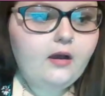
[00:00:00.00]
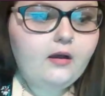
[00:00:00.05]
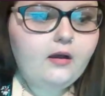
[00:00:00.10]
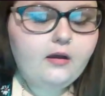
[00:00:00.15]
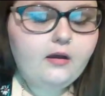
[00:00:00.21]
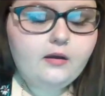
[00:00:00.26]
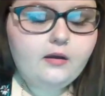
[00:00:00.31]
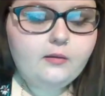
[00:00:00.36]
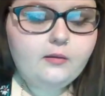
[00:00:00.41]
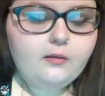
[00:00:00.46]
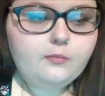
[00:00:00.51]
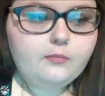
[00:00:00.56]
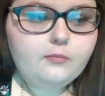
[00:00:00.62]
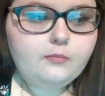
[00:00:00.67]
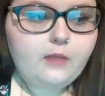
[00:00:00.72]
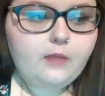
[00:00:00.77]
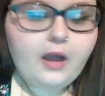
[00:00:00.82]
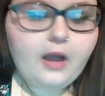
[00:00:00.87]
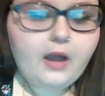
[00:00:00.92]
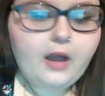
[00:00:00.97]

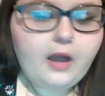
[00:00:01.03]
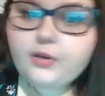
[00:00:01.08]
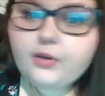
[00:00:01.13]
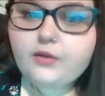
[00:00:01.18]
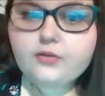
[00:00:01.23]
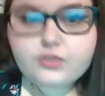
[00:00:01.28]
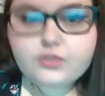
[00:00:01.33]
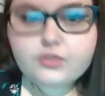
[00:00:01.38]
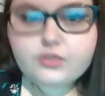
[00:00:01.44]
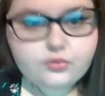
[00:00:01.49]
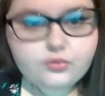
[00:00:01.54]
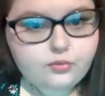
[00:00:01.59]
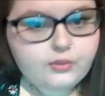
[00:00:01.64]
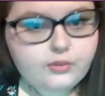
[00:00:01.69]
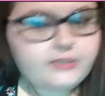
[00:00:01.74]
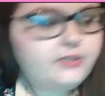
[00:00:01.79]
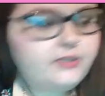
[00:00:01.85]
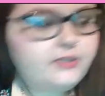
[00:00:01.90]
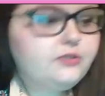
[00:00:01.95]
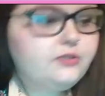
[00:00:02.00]
I wouldn't go to
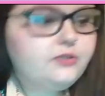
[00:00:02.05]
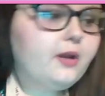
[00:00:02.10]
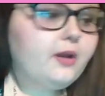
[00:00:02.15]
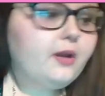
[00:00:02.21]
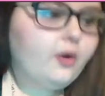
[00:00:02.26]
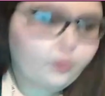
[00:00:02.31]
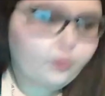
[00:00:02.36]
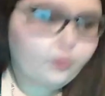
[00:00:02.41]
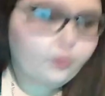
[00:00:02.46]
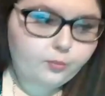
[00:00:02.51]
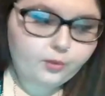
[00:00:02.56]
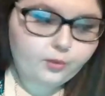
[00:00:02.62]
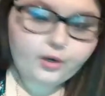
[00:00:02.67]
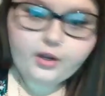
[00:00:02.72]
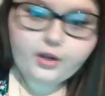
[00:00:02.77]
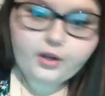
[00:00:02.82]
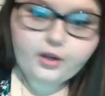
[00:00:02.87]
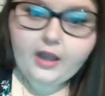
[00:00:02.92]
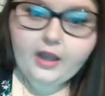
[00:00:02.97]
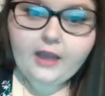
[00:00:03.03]
school, I didn't do my
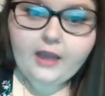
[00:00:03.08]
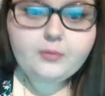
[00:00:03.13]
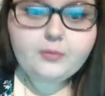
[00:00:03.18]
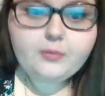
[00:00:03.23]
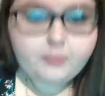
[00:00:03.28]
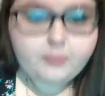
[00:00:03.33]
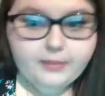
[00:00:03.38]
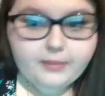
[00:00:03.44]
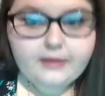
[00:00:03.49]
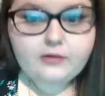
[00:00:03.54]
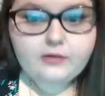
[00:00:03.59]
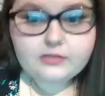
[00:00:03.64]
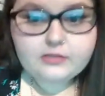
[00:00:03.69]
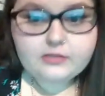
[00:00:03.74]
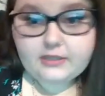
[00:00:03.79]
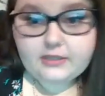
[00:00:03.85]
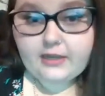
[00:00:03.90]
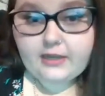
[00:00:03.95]
homework, I rebelled,